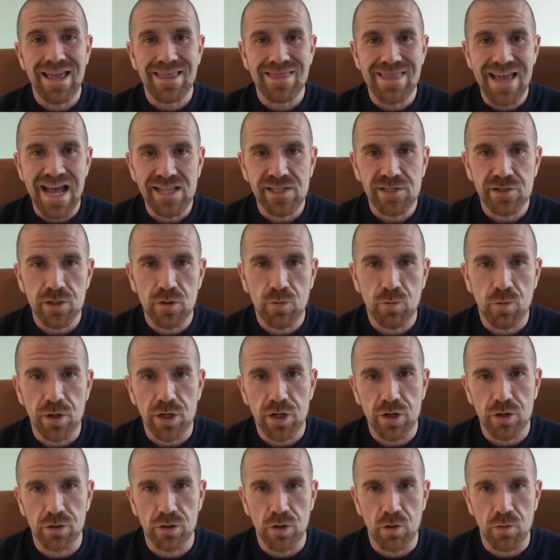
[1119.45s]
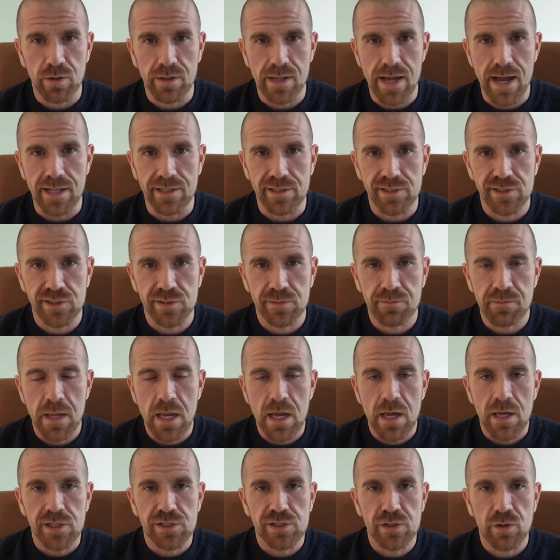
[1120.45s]
That's going to work your lower lats.
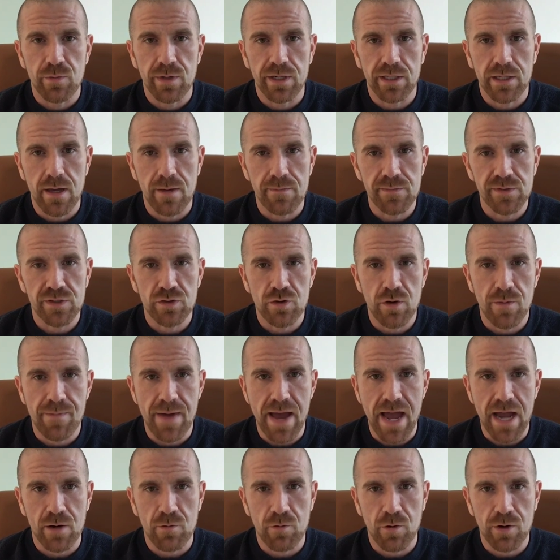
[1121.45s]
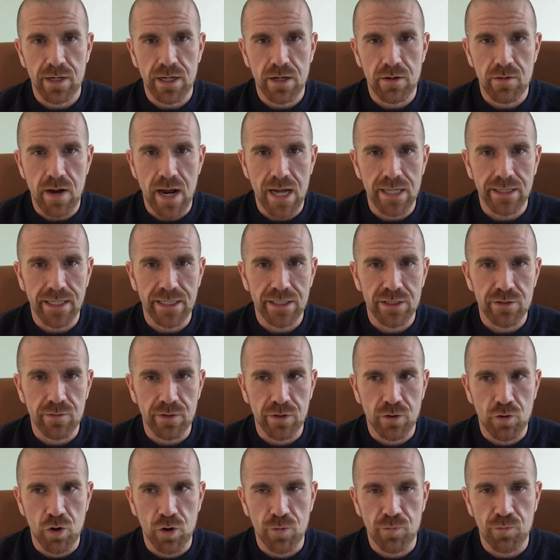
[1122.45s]
So when it comes to a back workout, I like to
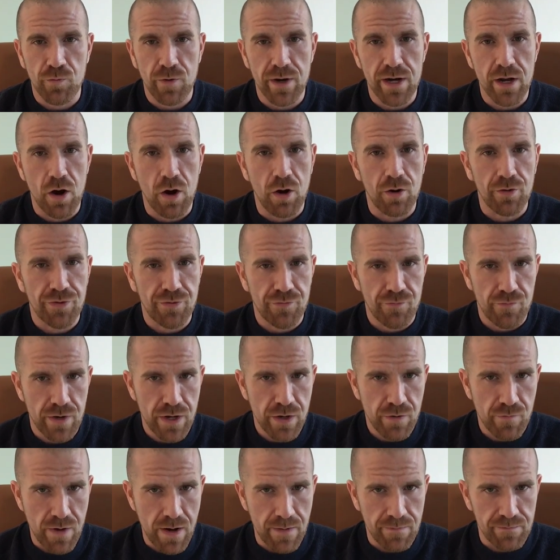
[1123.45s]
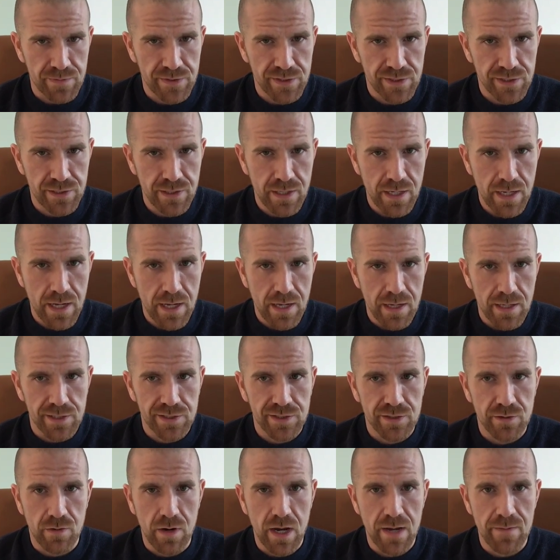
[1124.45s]
incorporate all 3 grips.
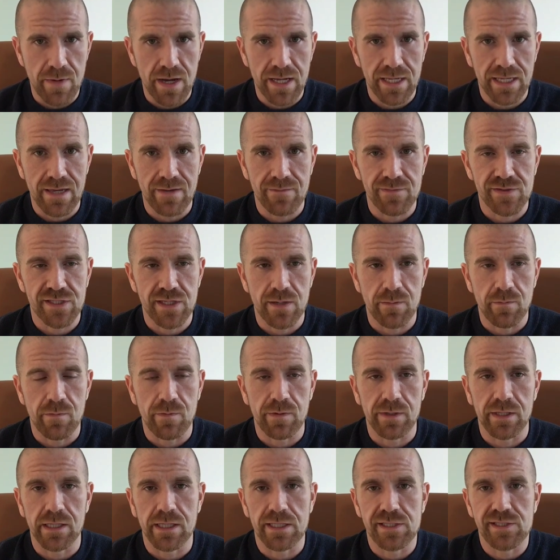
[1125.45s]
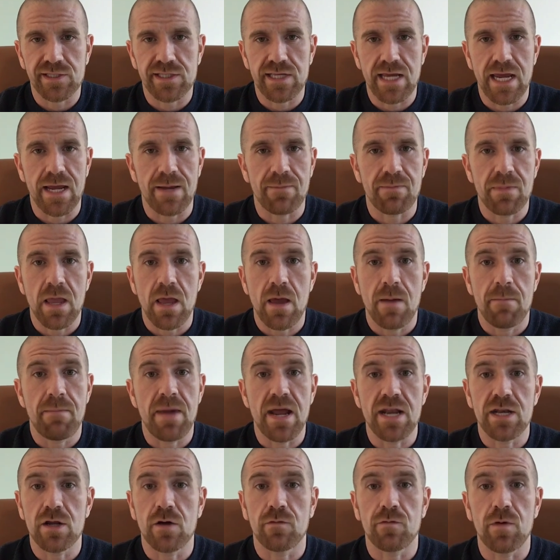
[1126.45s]
So I might give someone, let's say,
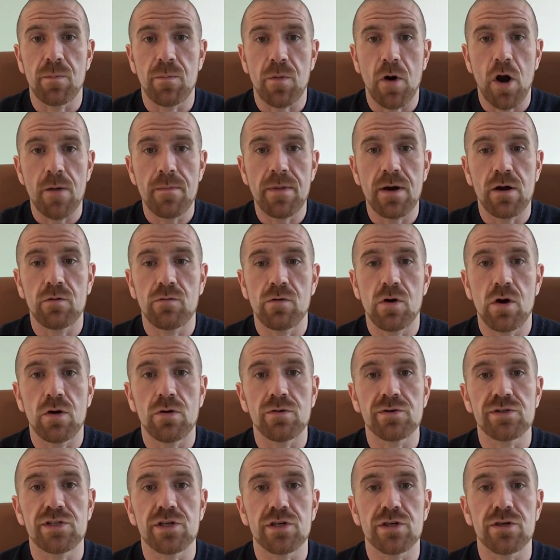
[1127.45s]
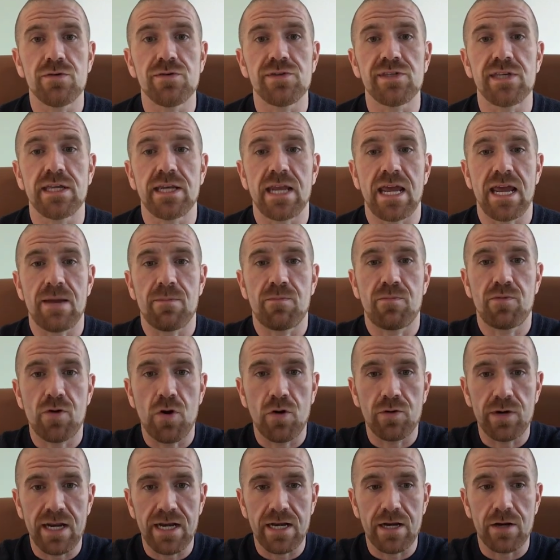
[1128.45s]
bent over barbell rows using a
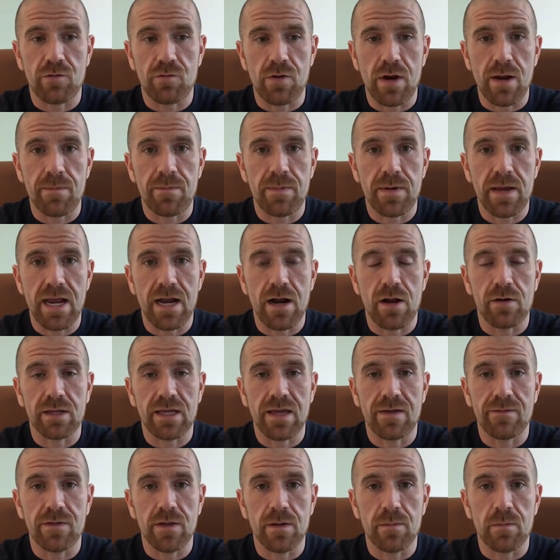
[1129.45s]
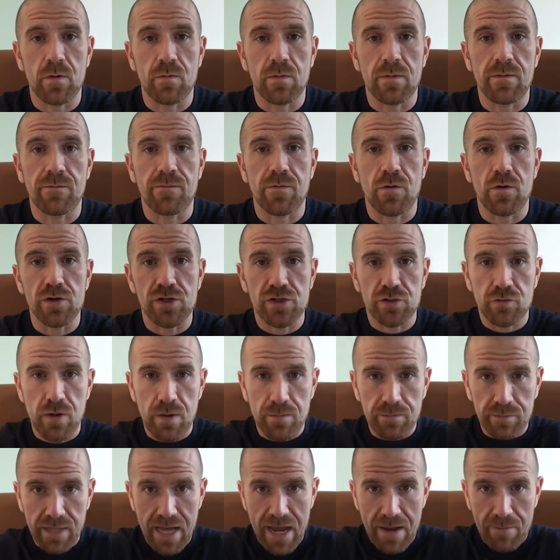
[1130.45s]
pronated grip, and I'll give them a reverse
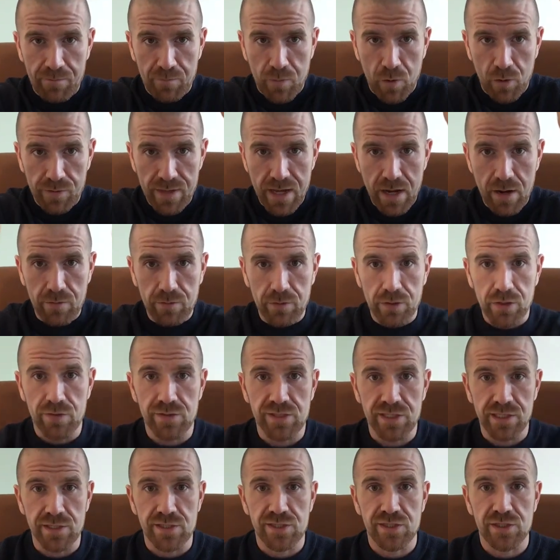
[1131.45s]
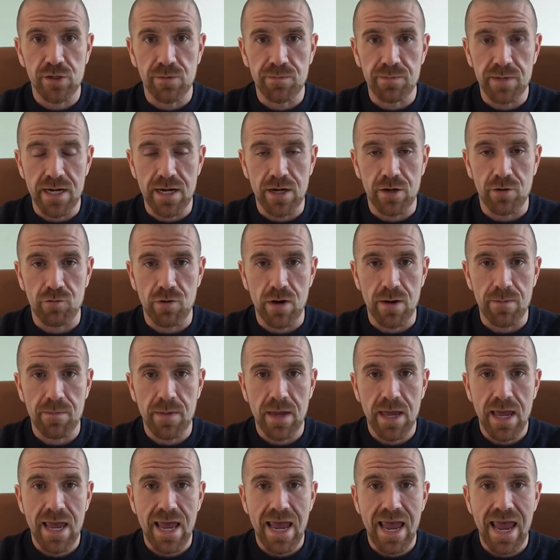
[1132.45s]
grip lat pull down using a supinated
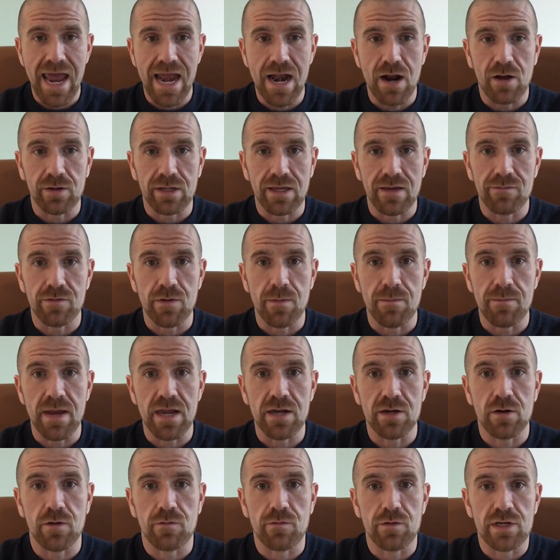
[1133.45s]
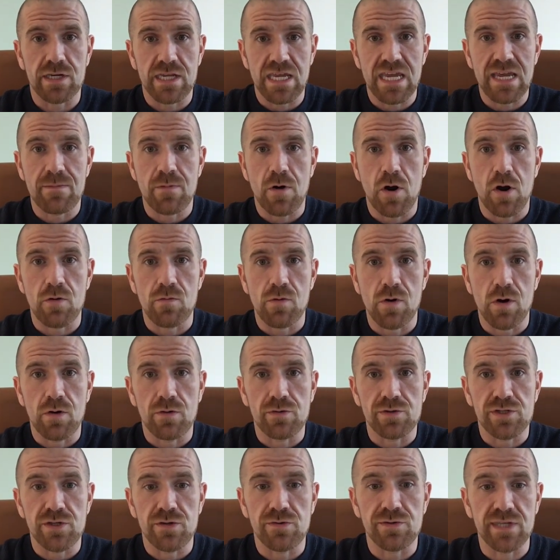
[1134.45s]
grip, and I'll give them bent over T-bar
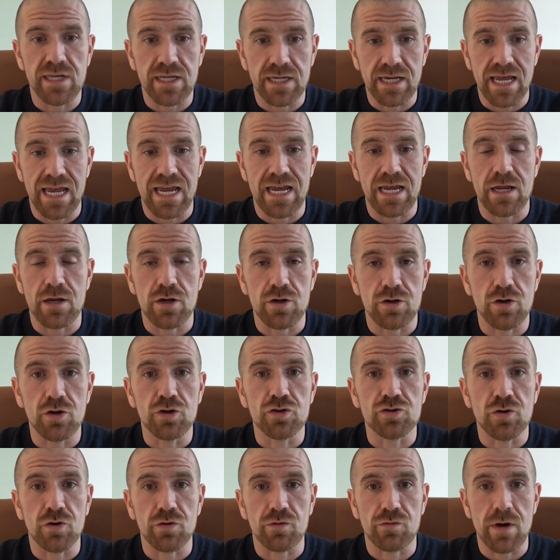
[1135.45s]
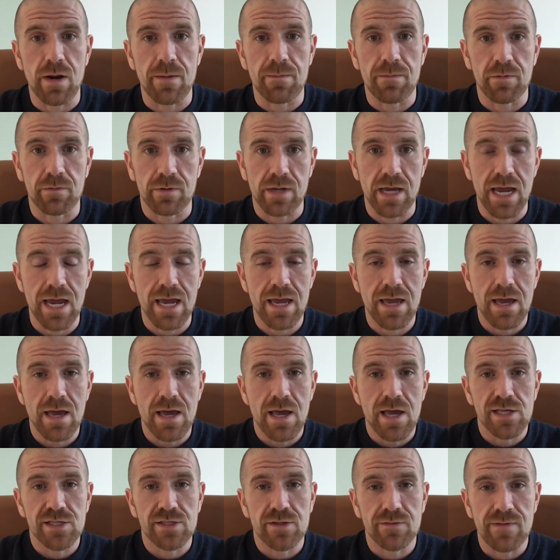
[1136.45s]
rows using a neutral grip, okay?
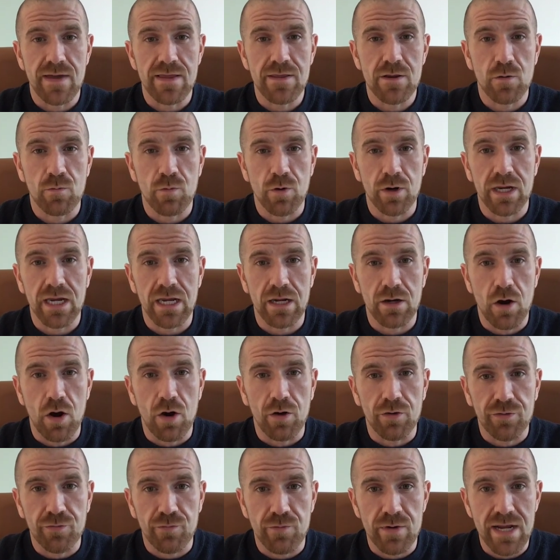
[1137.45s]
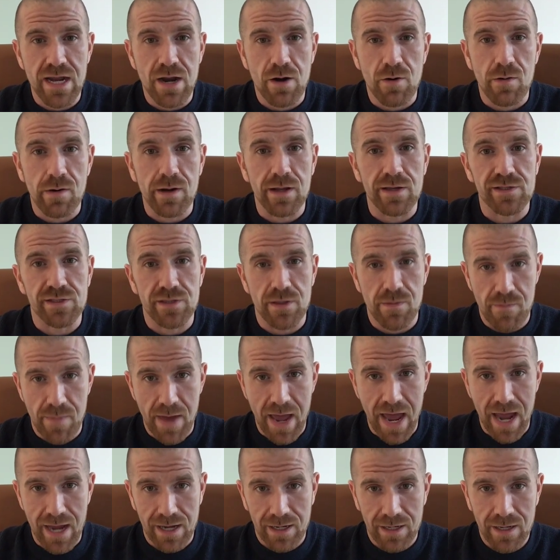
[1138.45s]
So then they're working all 3 areas of the
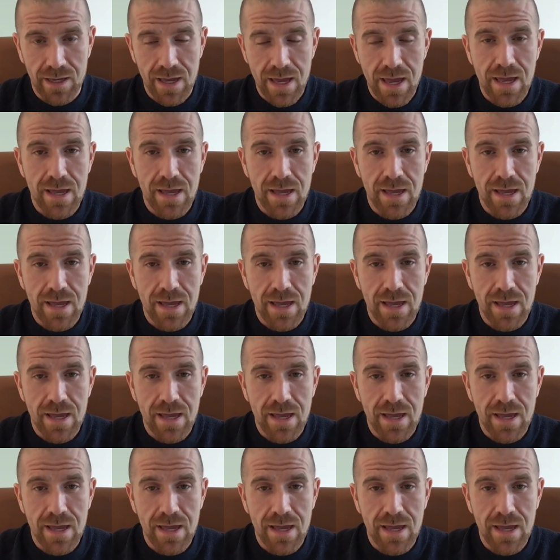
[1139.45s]
back.